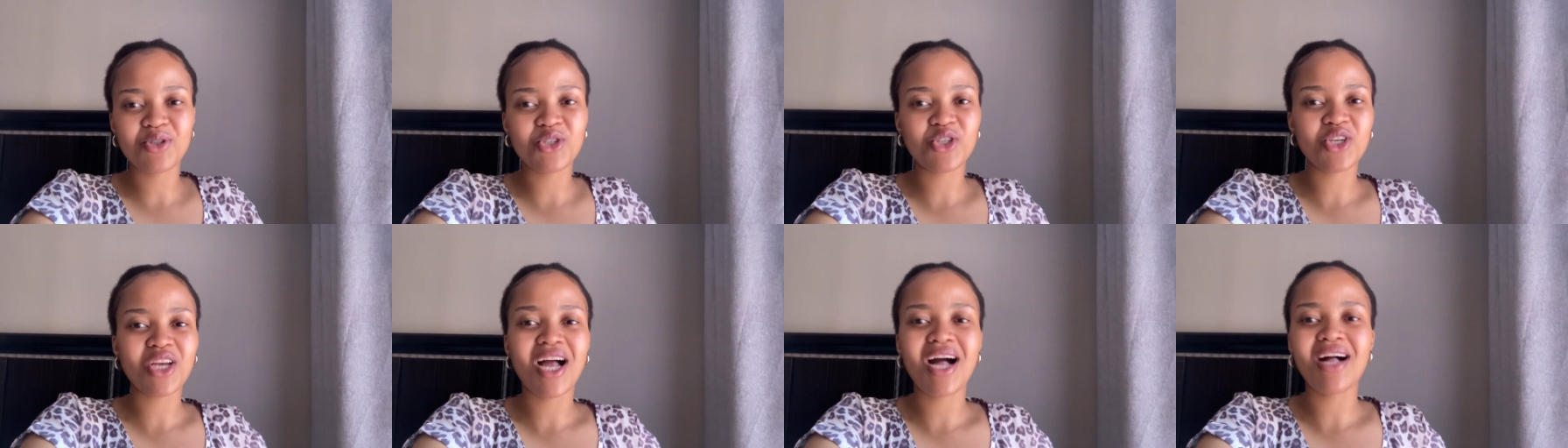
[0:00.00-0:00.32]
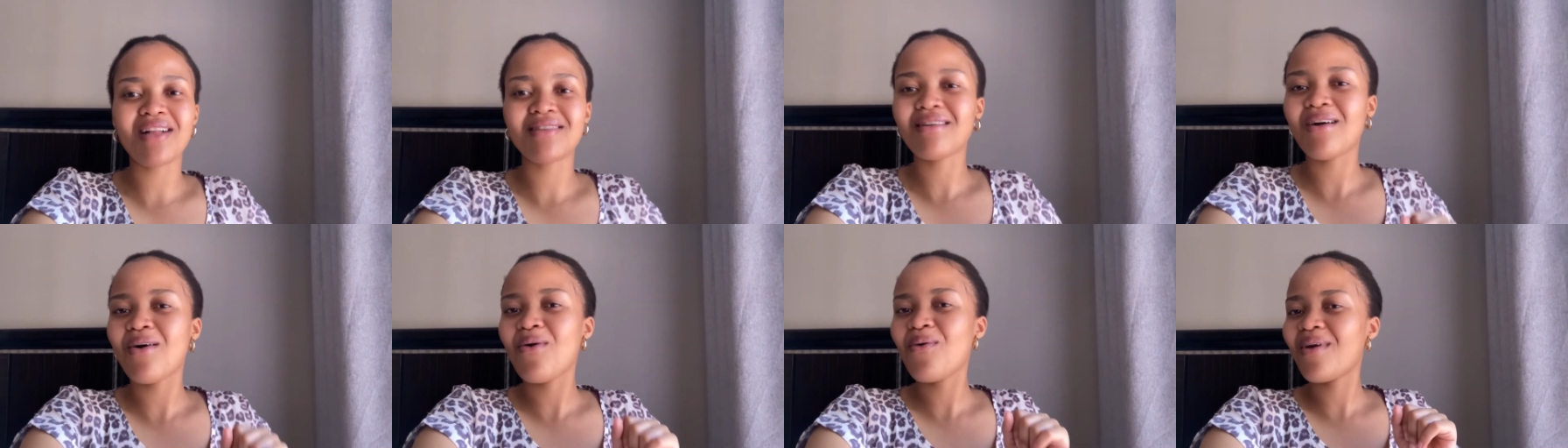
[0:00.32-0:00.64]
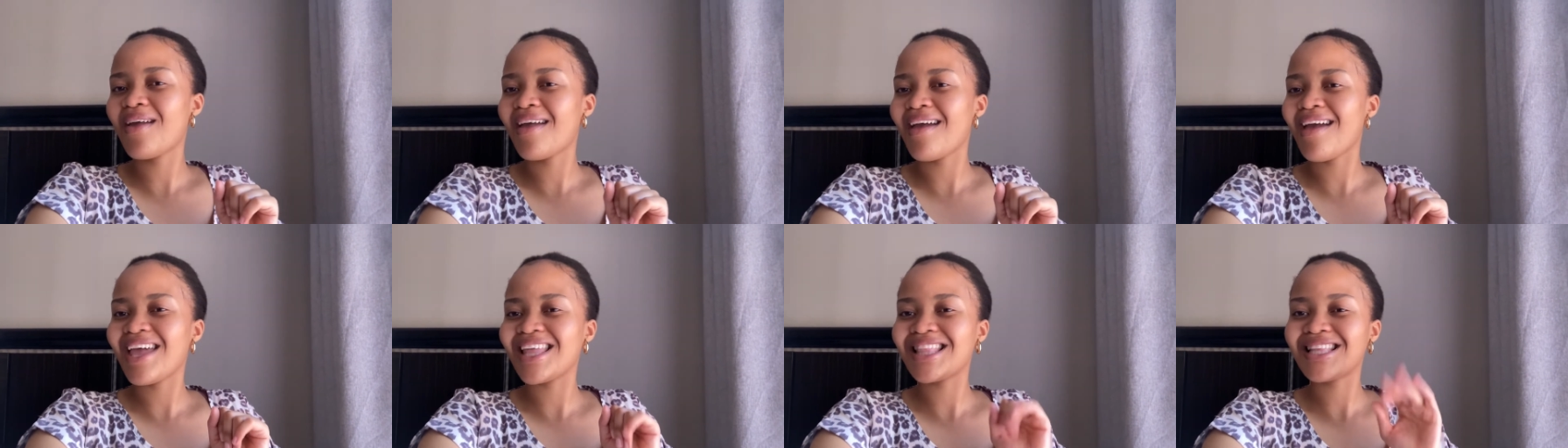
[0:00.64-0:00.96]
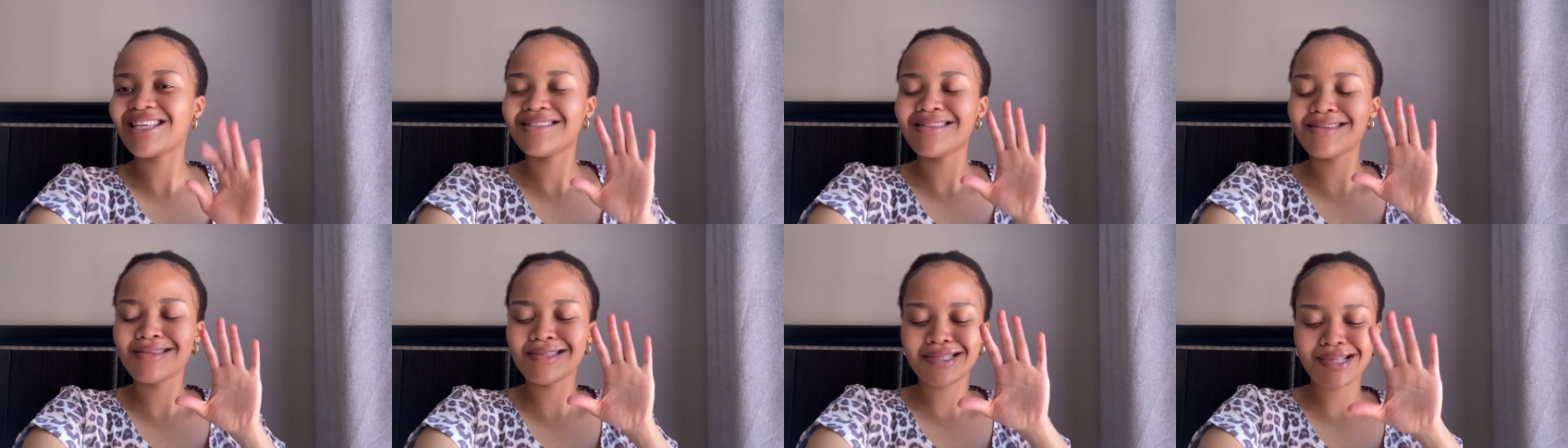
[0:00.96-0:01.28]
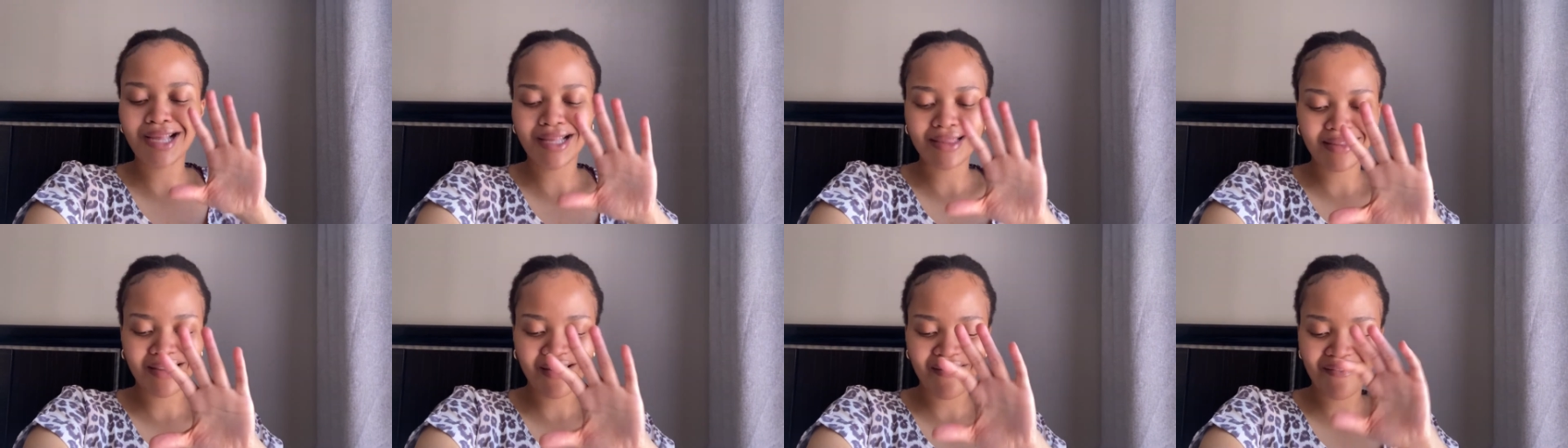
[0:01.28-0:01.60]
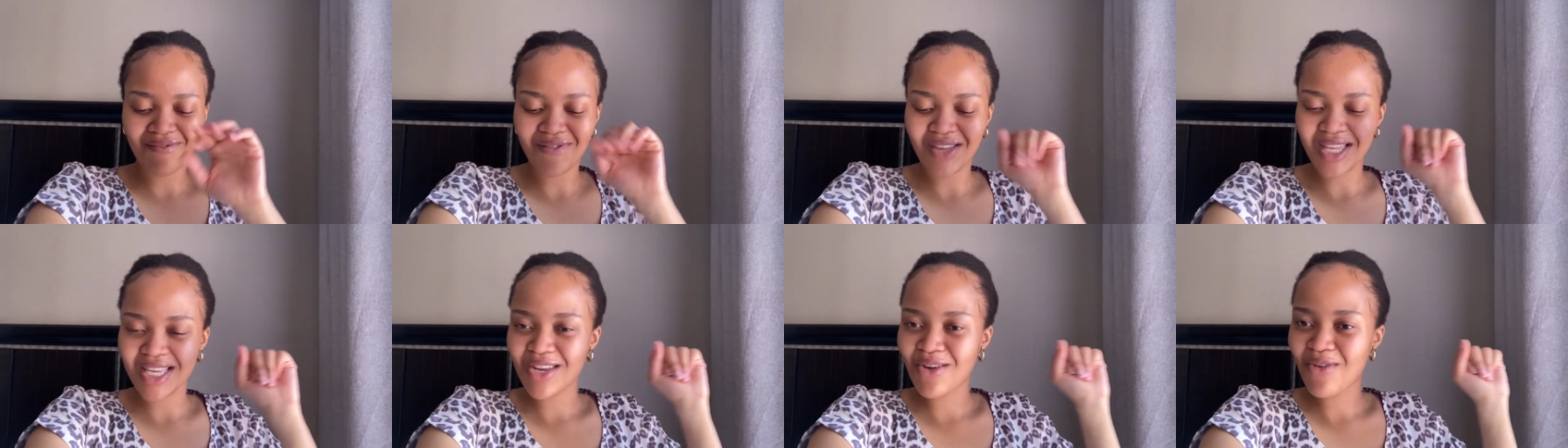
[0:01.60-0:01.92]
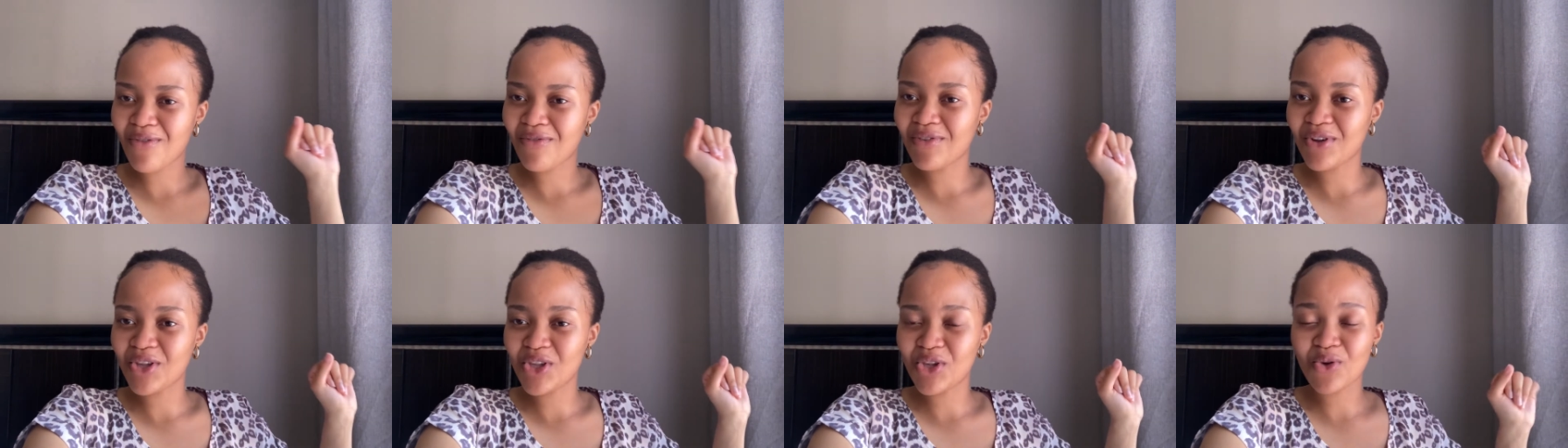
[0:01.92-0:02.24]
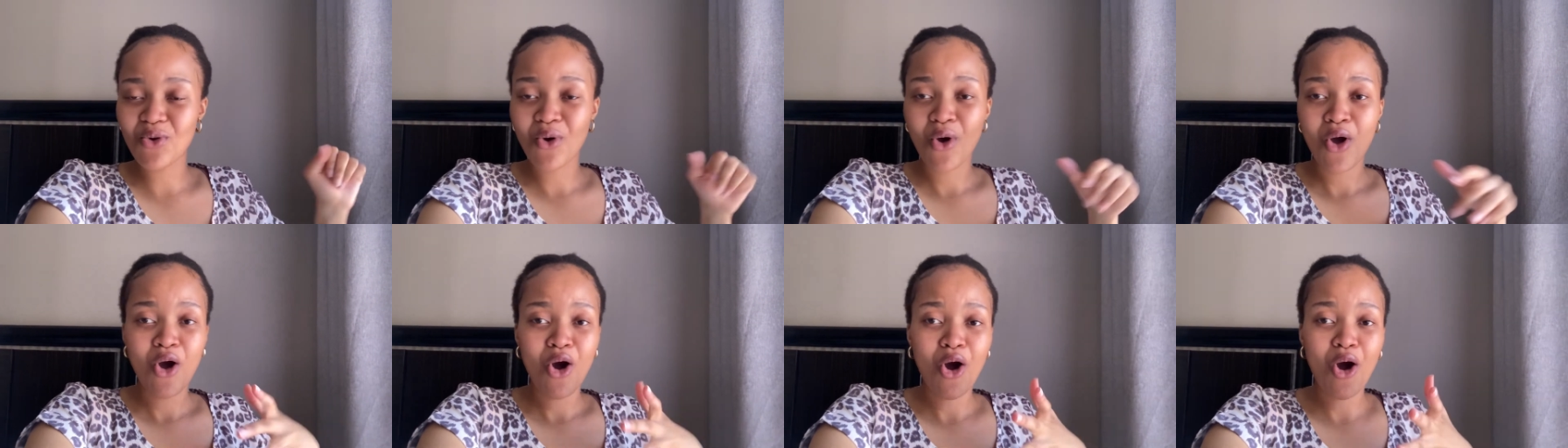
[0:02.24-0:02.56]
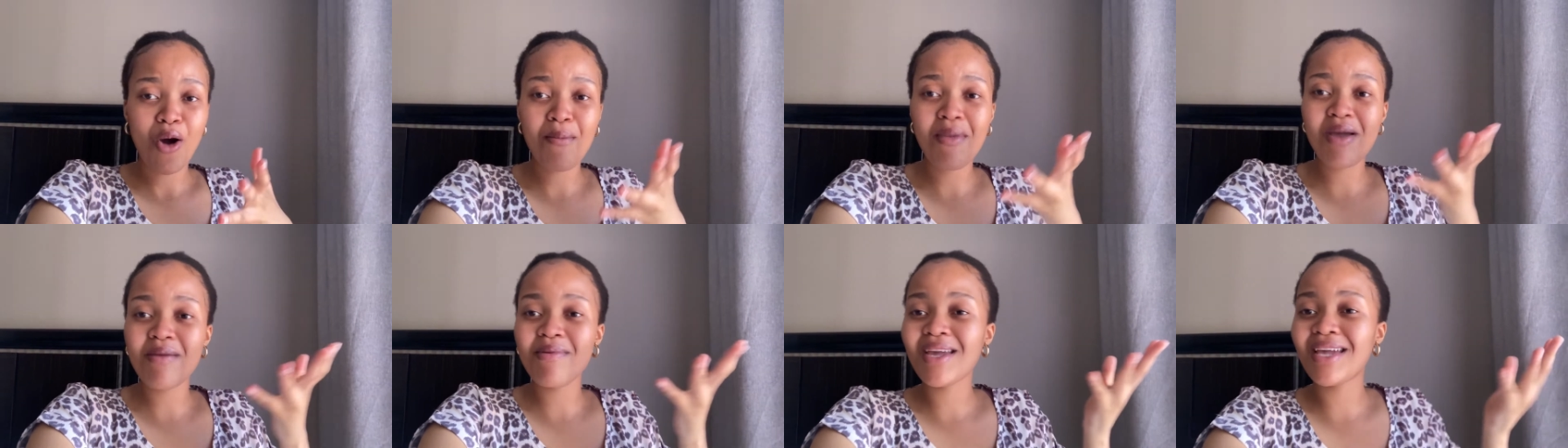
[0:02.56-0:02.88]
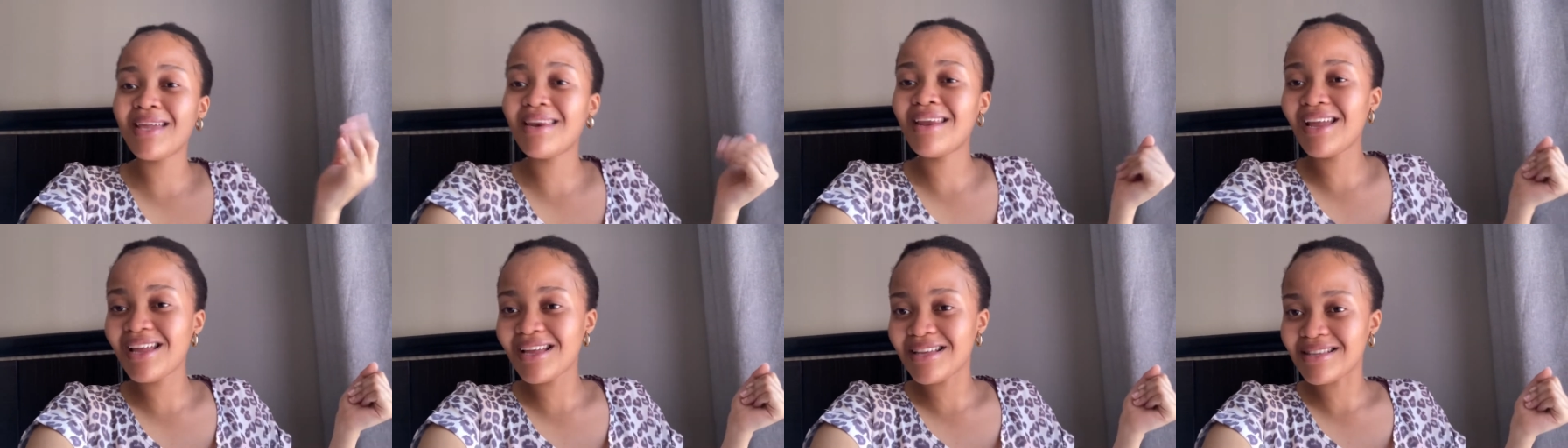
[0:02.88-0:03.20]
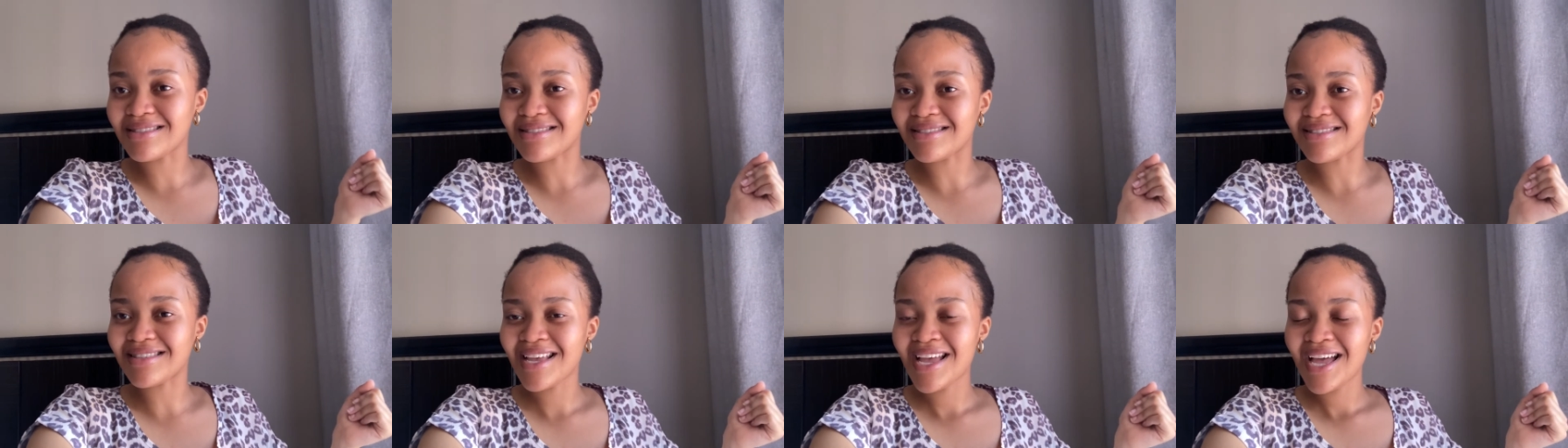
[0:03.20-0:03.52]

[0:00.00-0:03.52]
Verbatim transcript: Child, okay, this is not the video for you. Or maybe it is